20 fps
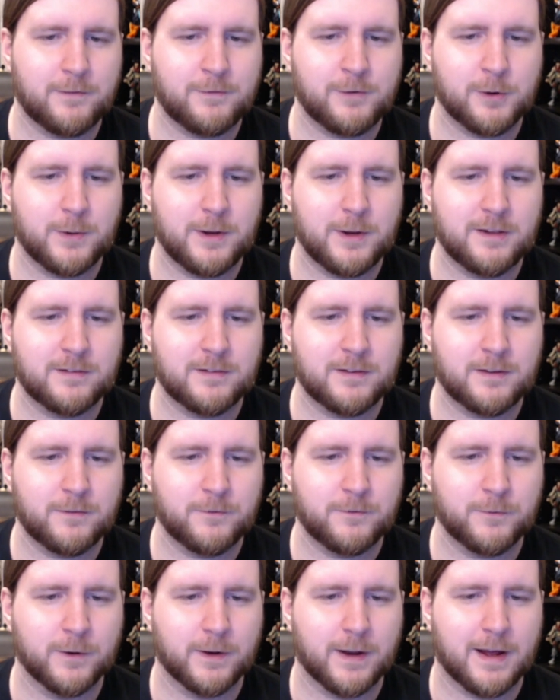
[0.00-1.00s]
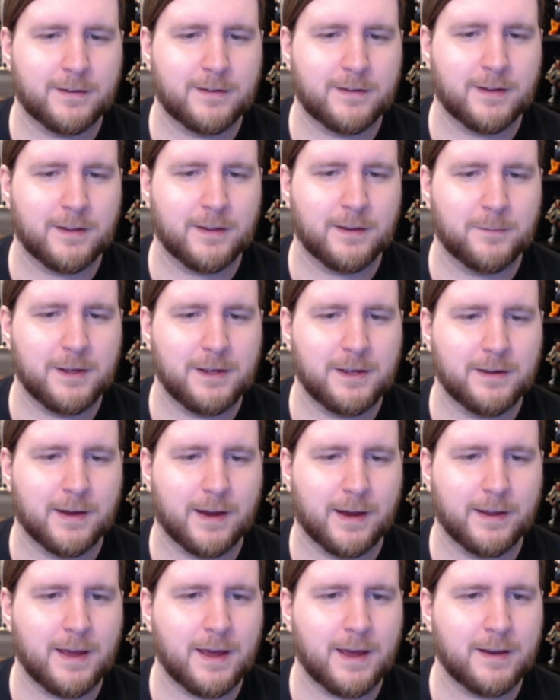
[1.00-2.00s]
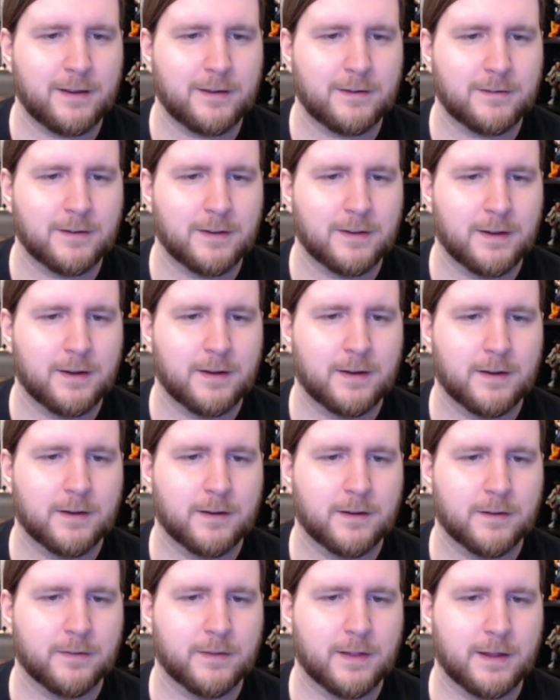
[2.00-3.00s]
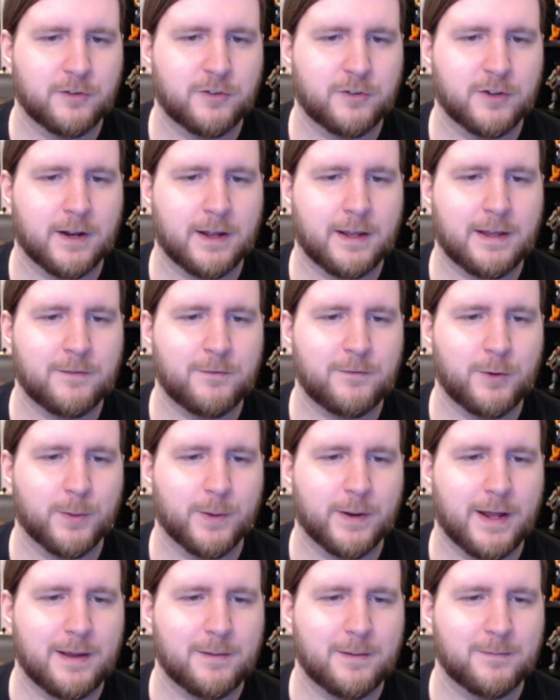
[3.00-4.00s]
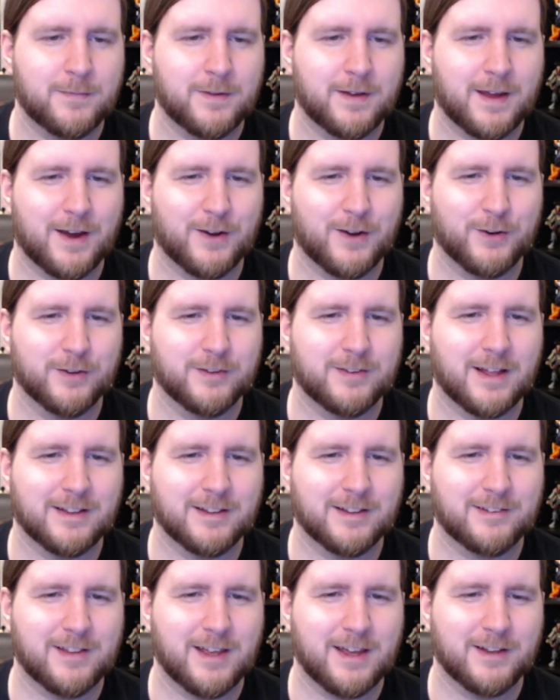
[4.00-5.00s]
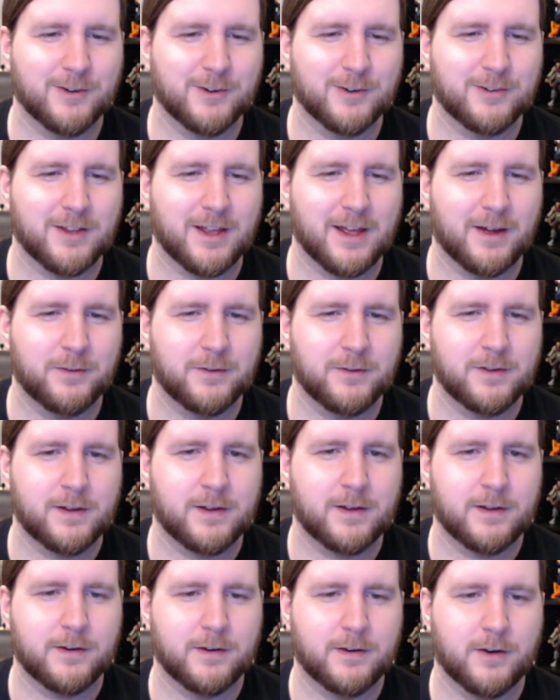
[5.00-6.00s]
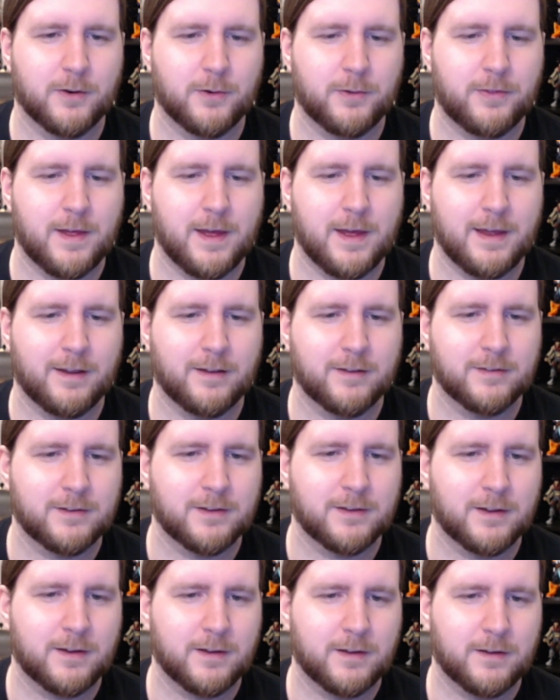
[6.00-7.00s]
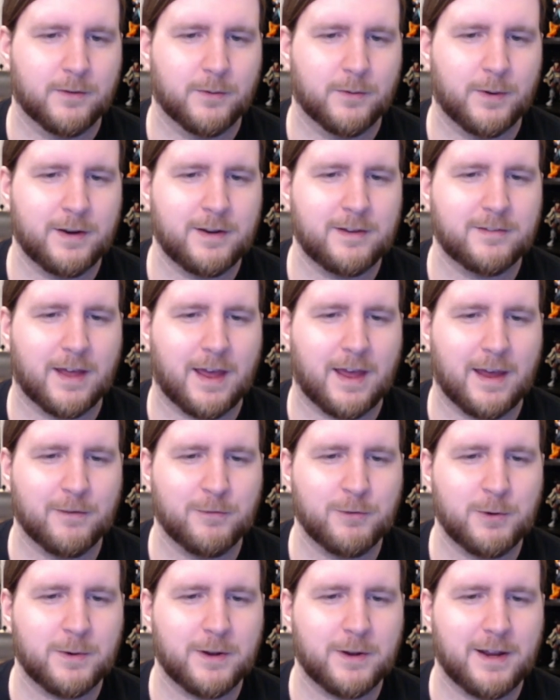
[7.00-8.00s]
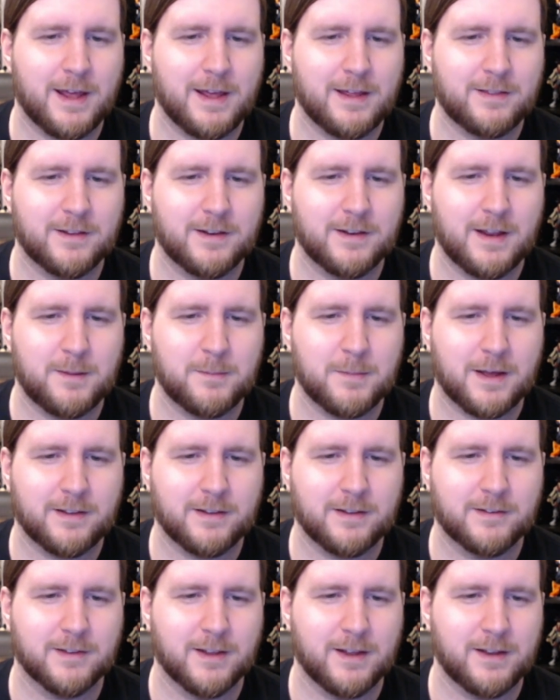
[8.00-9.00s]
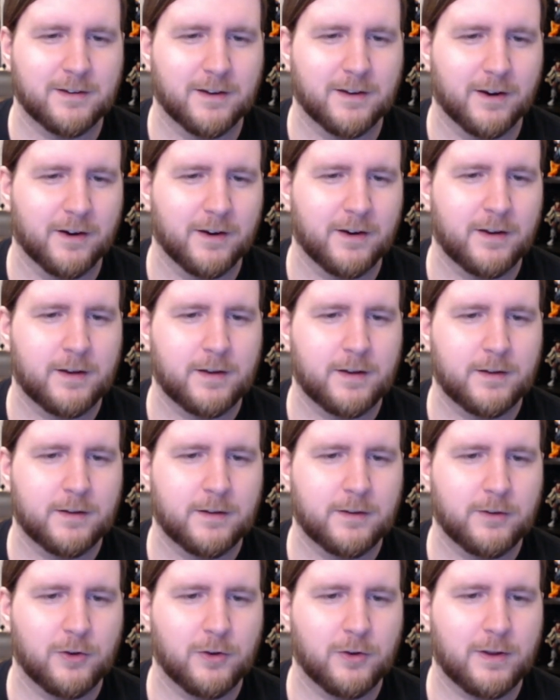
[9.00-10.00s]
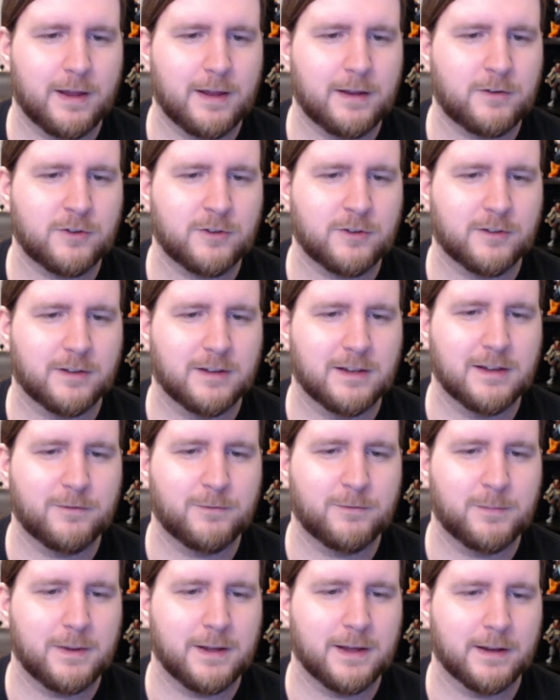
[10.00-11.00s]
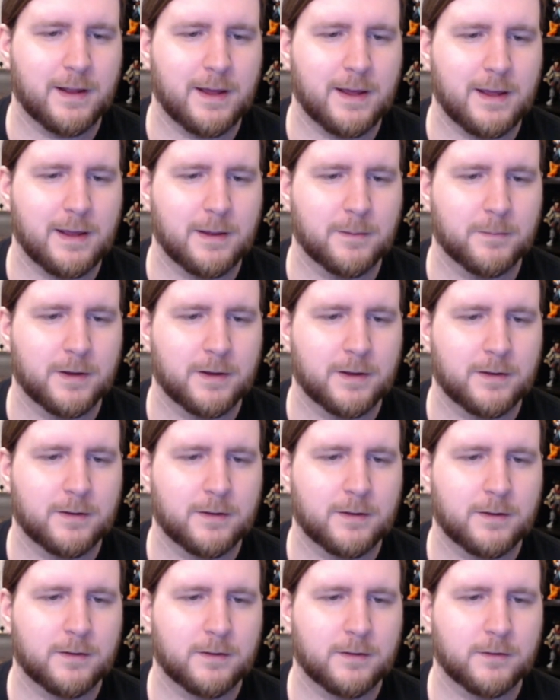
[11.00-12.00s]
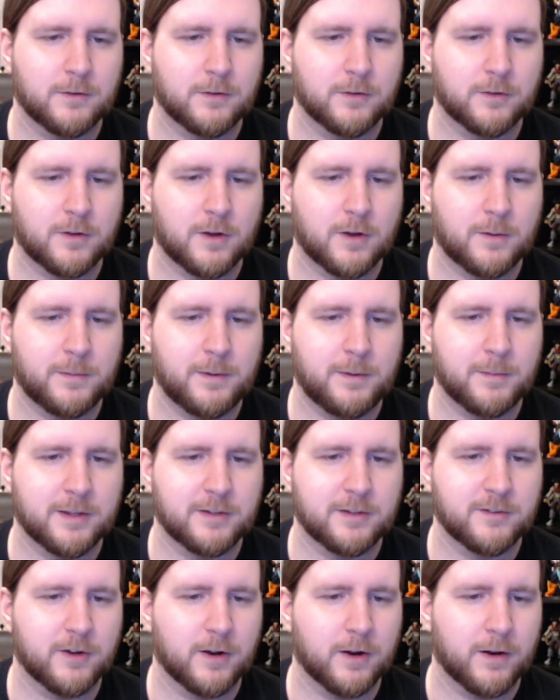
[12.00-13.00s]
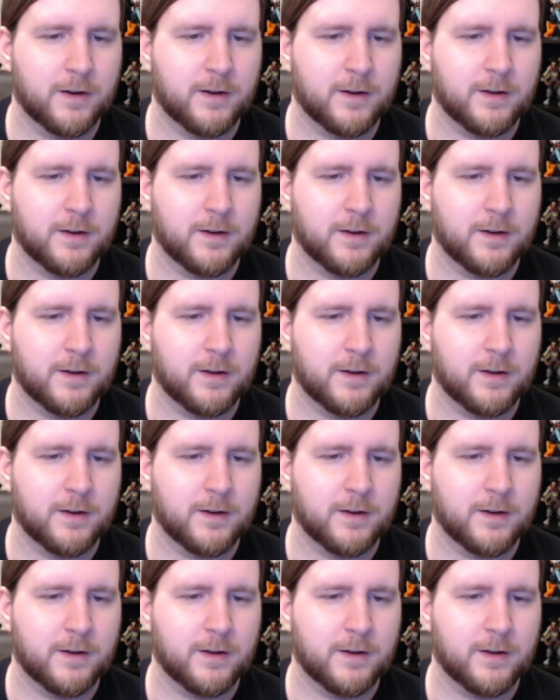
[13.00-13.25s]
have your reason for not telling me. I get it. Then should I give you a name? How does Alexander sound? No thanks. Why does everyone hate the name Alexander? You can't just give me a name. Just call me Mister.